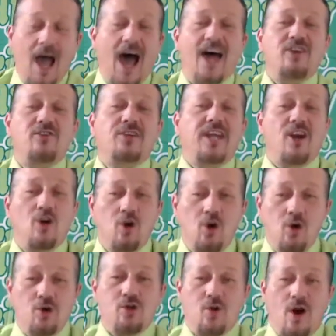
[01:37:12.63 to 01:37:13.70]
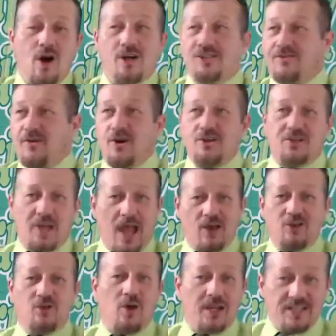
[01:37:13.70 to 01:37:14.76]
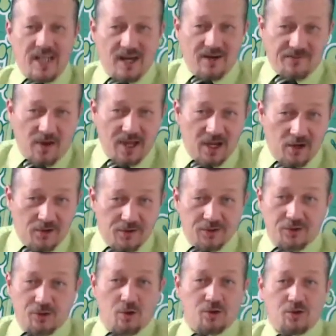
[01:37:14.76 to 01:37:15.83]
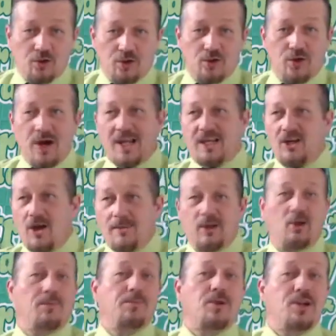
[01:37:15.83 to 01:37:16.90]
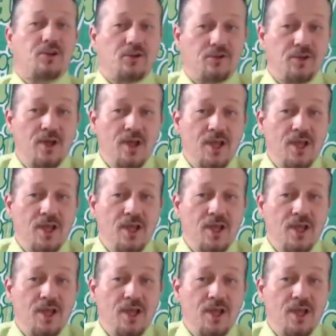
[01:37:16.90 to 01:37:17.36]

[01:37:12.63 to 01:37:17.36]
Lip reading: I don't care who you are as far as how you identify on the social or economic or political